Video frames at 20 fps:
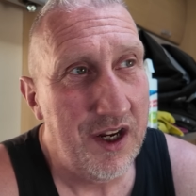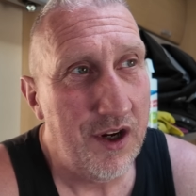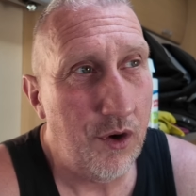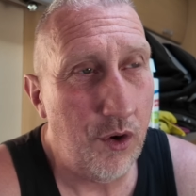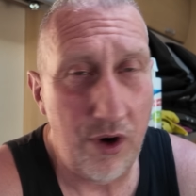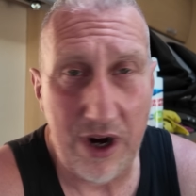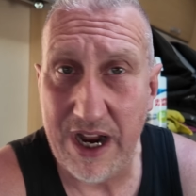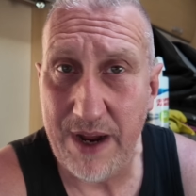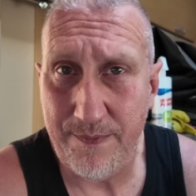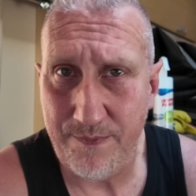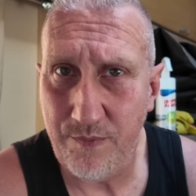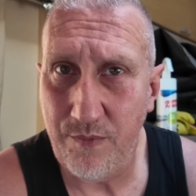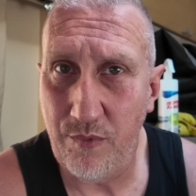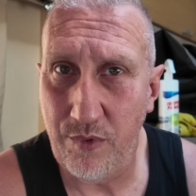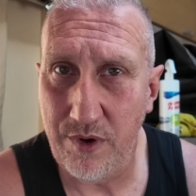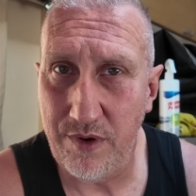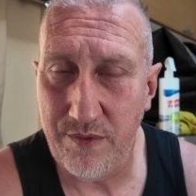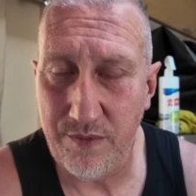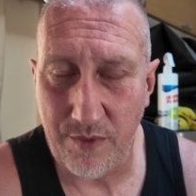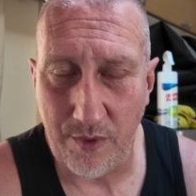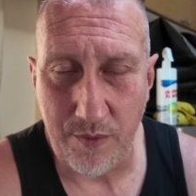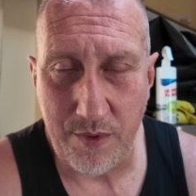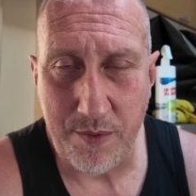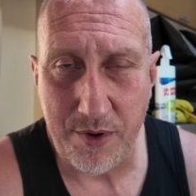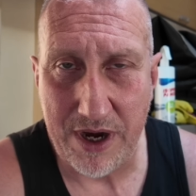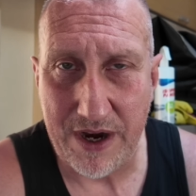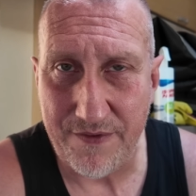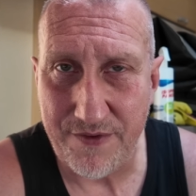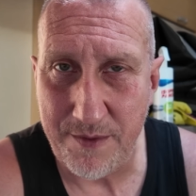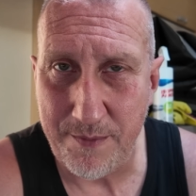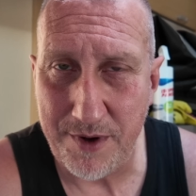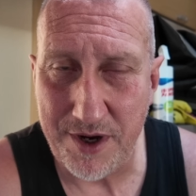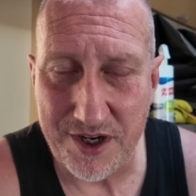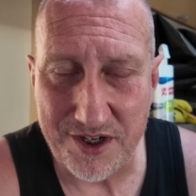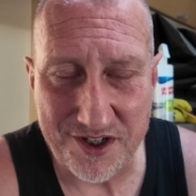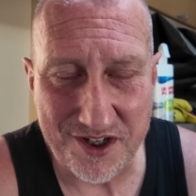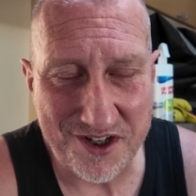or what we put out for the birds.